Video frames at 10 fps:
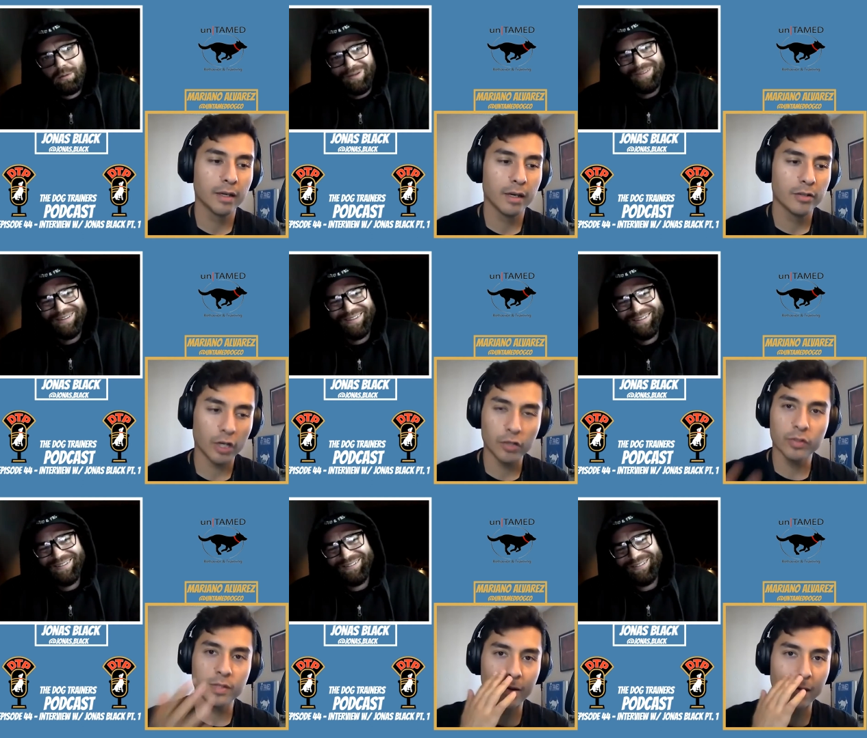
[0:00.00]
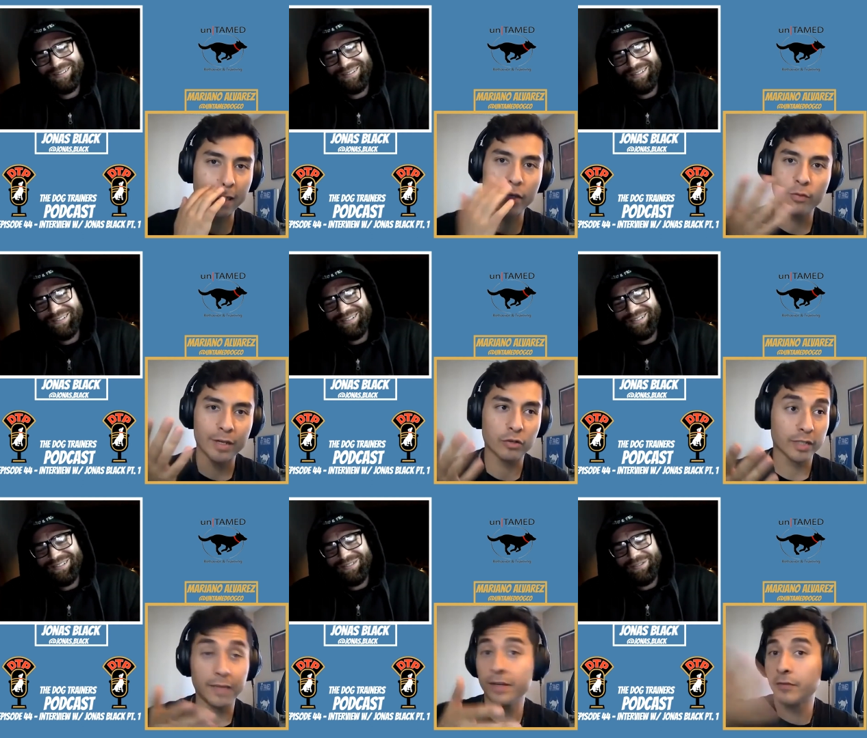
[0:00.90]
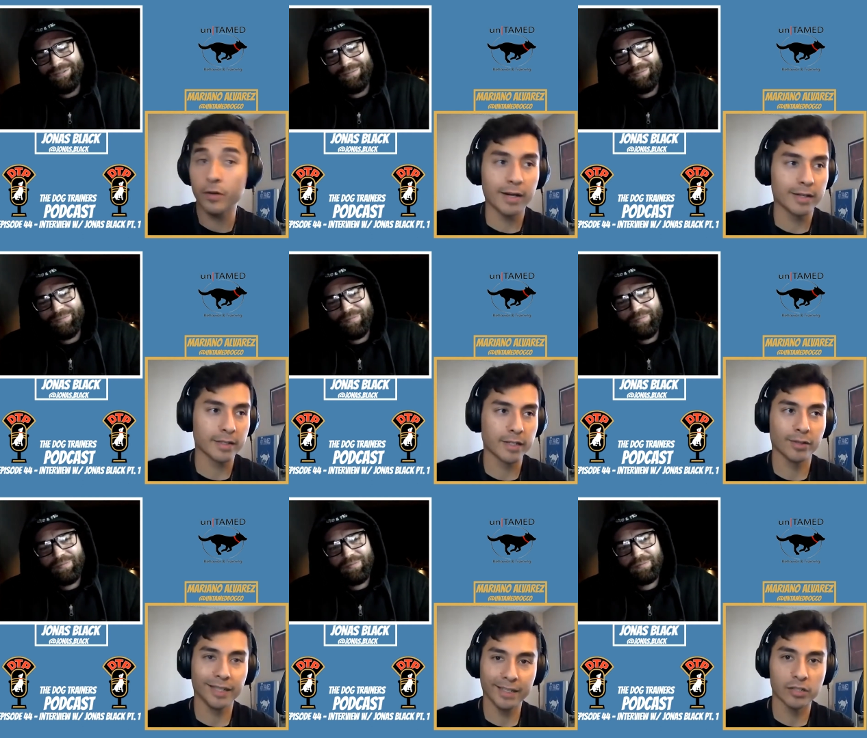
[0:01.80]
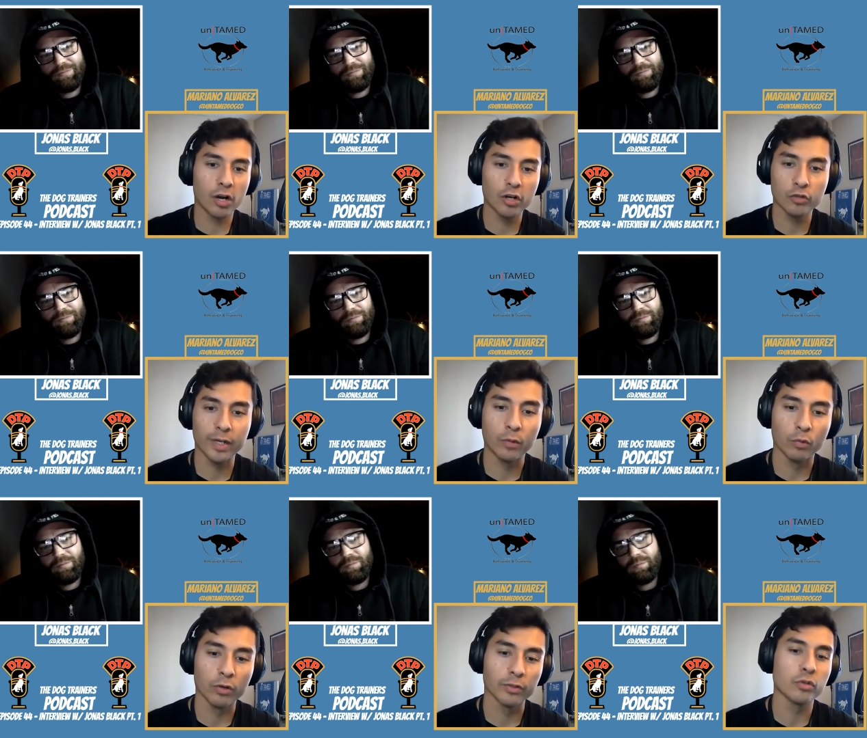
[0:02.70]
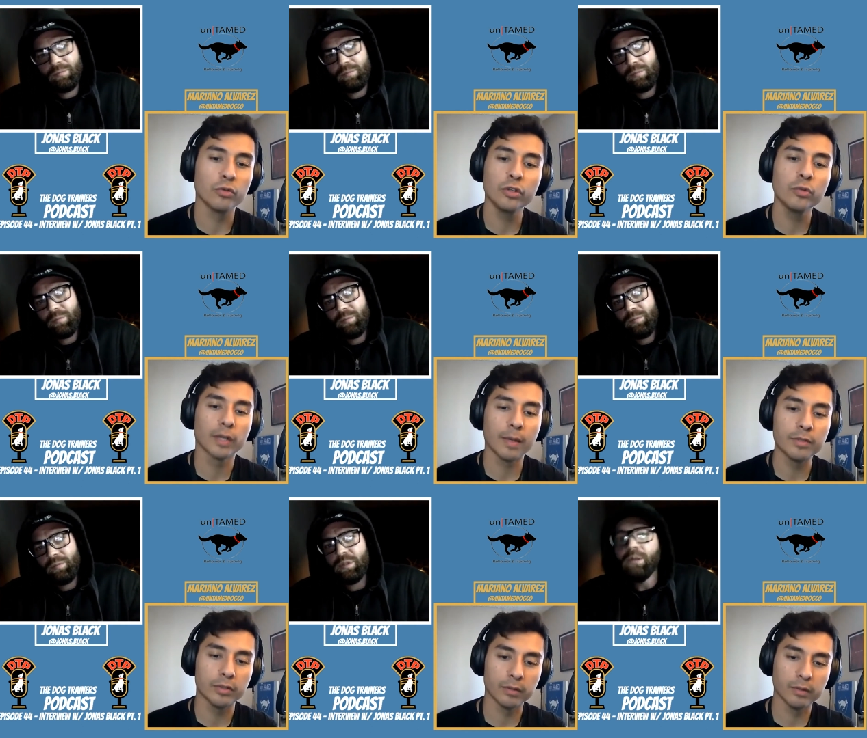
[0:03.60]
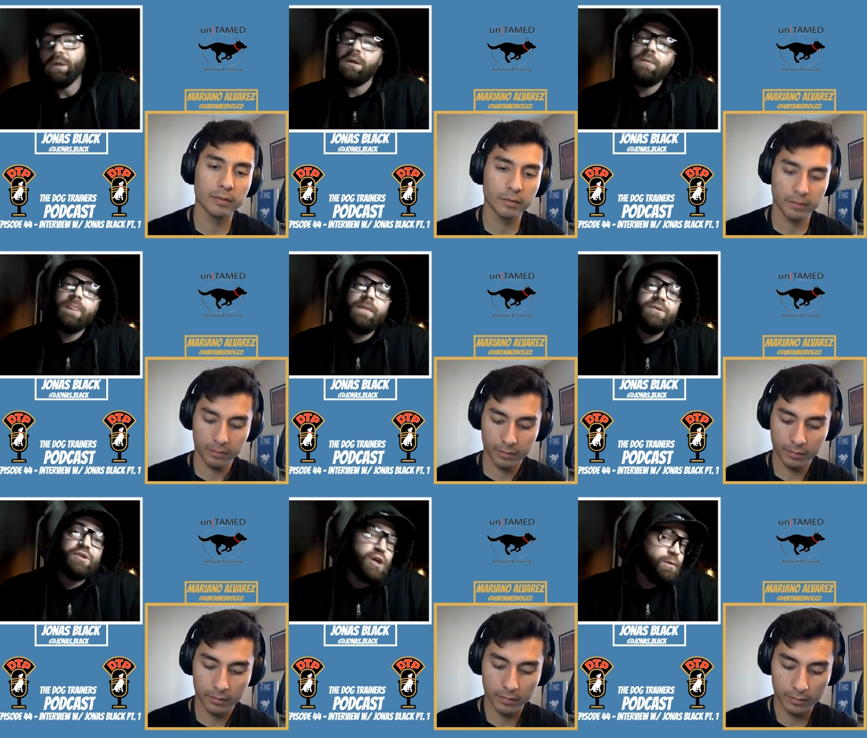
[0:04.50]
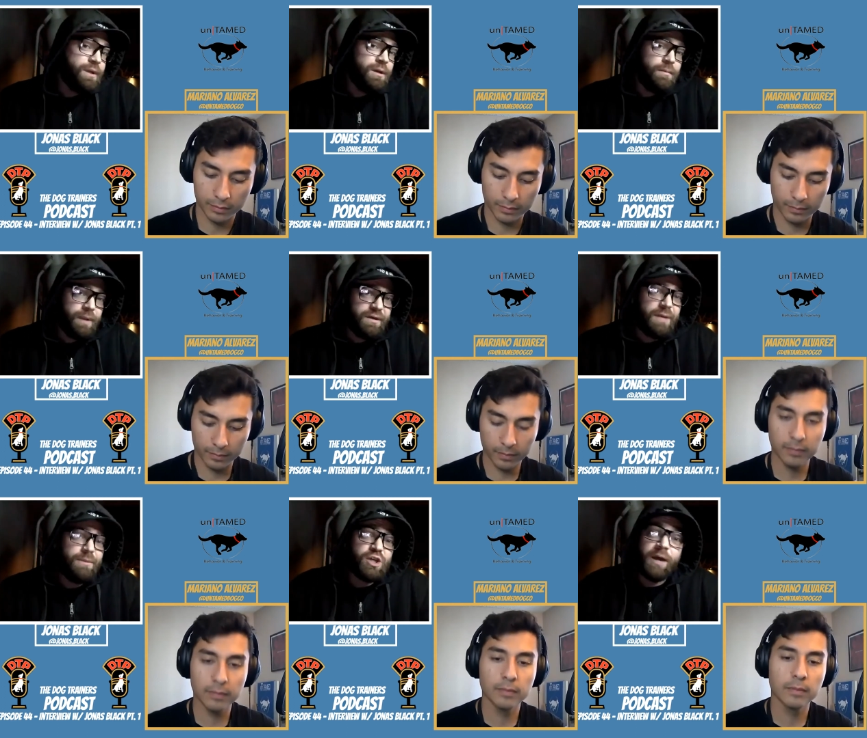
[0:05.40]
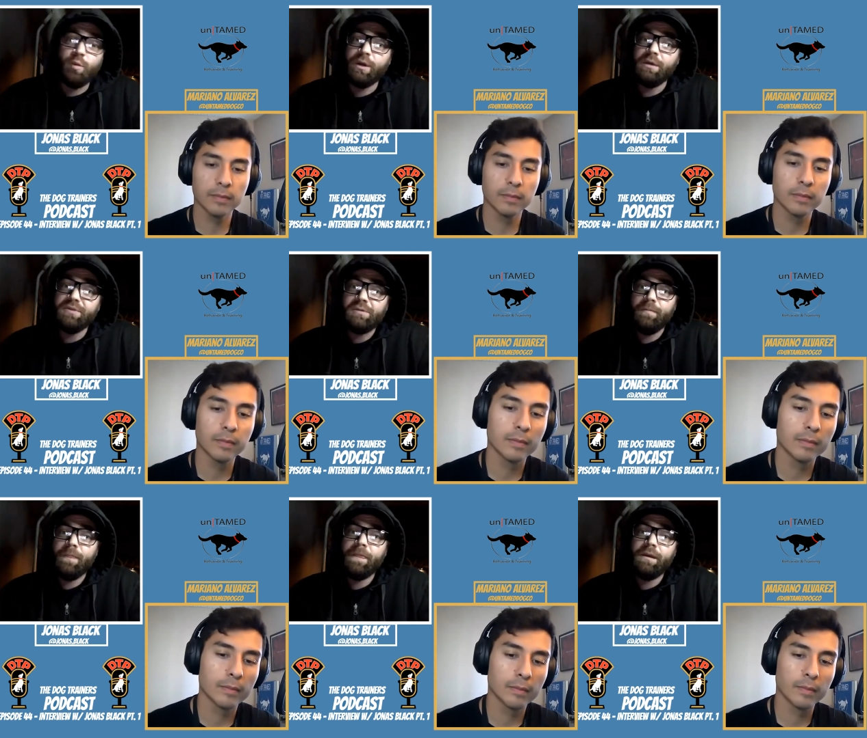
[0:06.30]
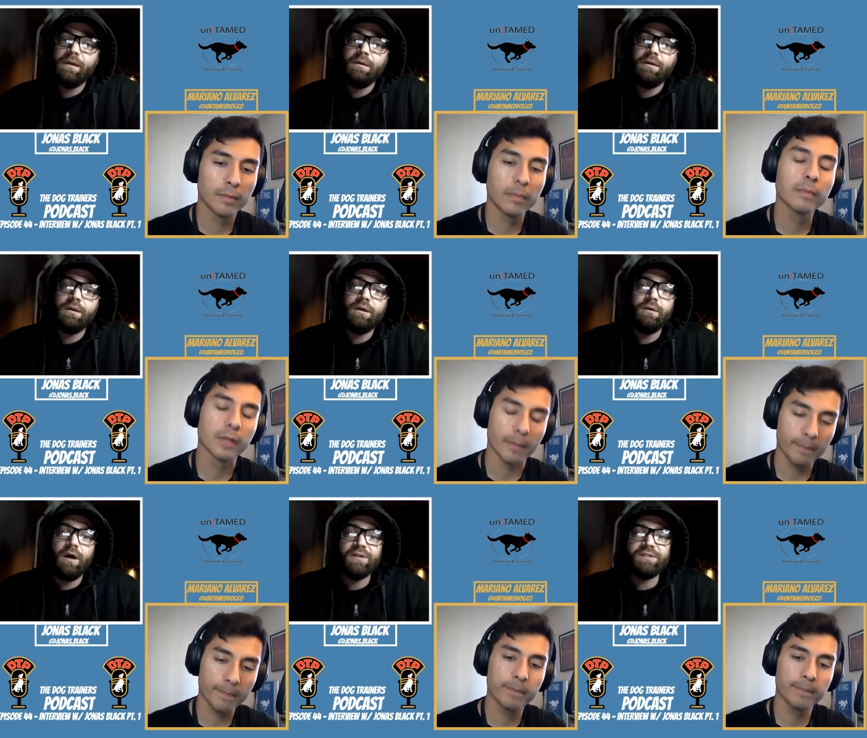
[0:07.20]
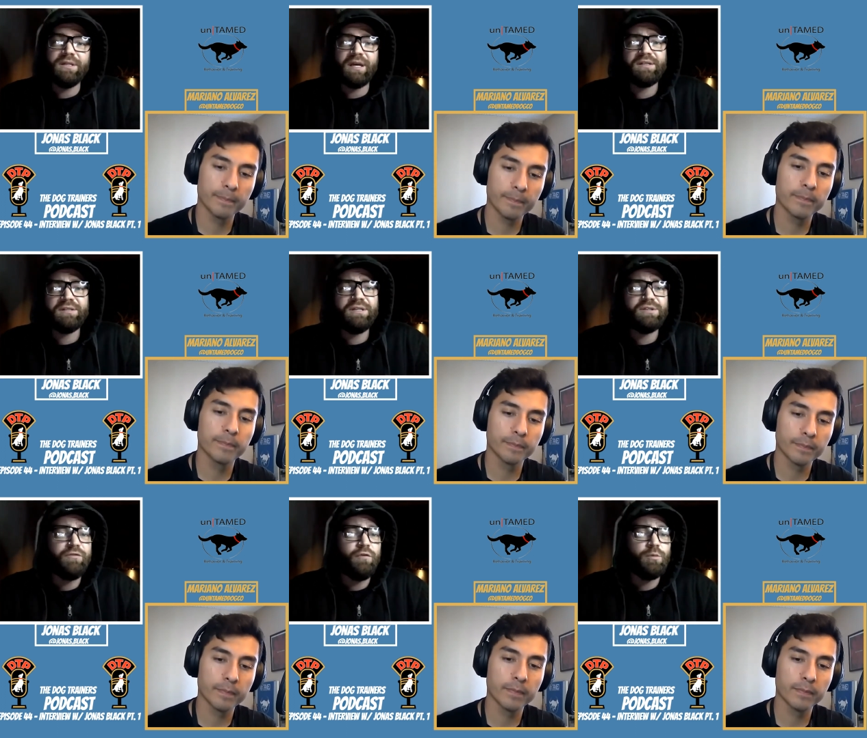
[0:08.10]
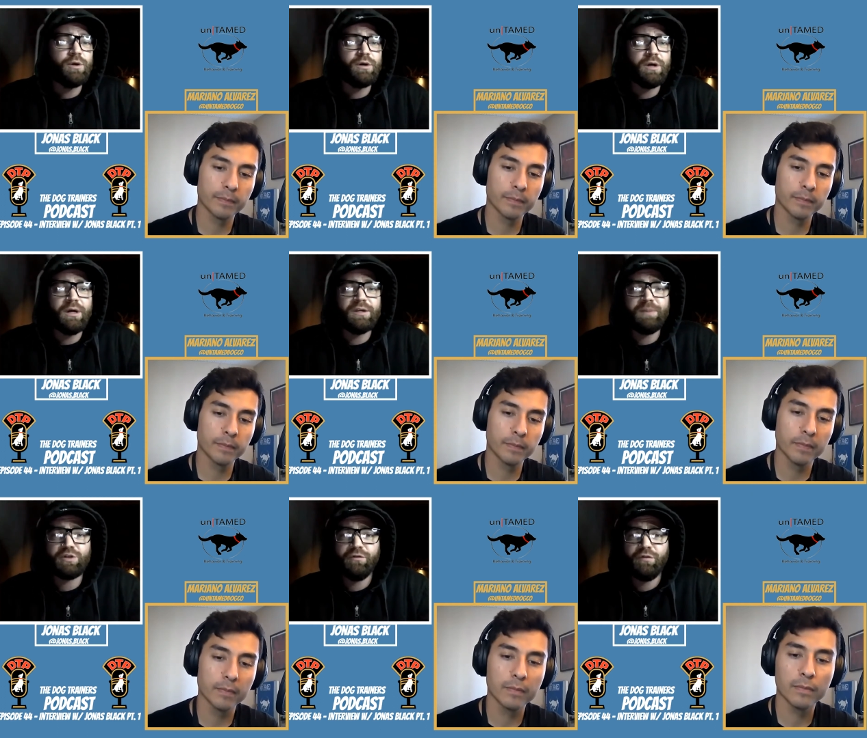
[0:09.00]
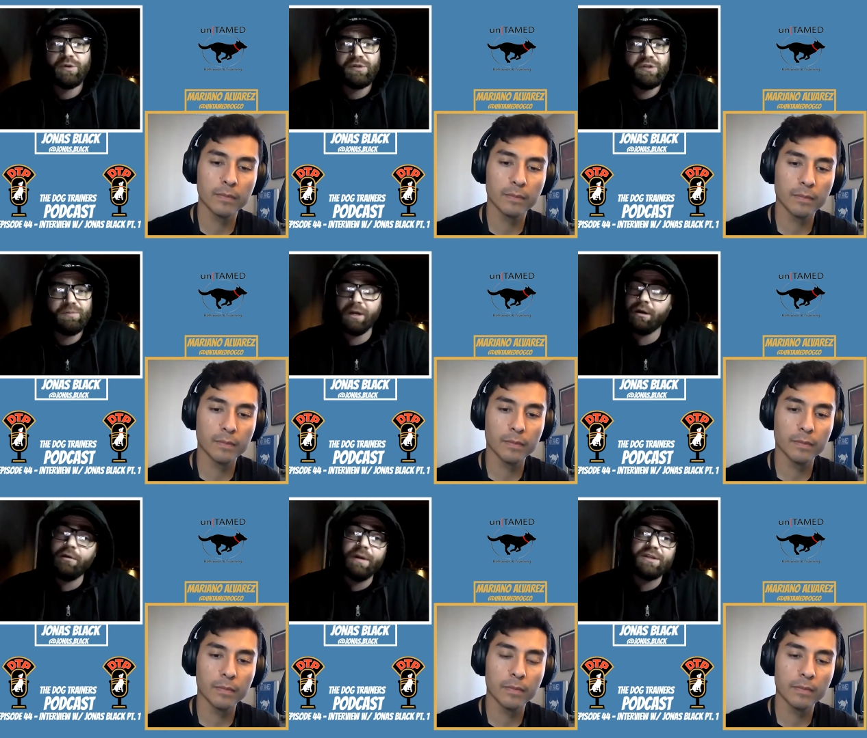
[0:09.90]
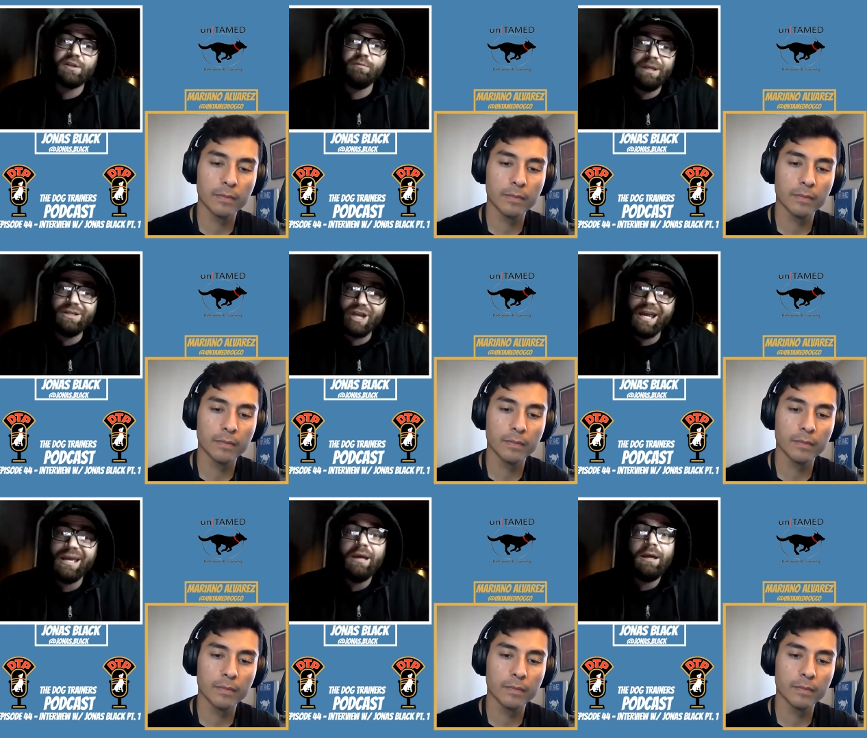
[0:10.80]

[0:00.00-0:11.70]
Speaker 1: talk to us about any other mentors, even if they're not necessarily in the dog training world. Just who do you look up to? There's a gentleman
Speaker 2: by the name of Chad Williams here, here in Austin, Texas. He's a former uh, Special Forces para rescue PJ